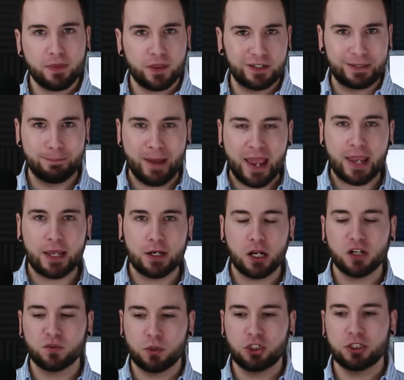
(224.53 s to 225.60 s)
at the debate,
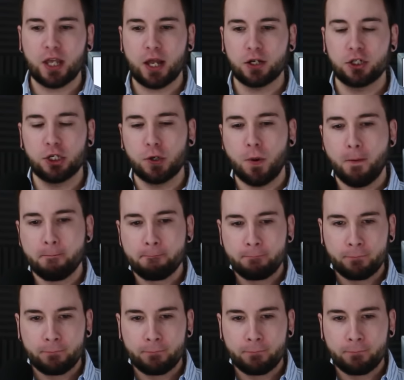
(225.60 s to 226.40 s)
here's what you got to do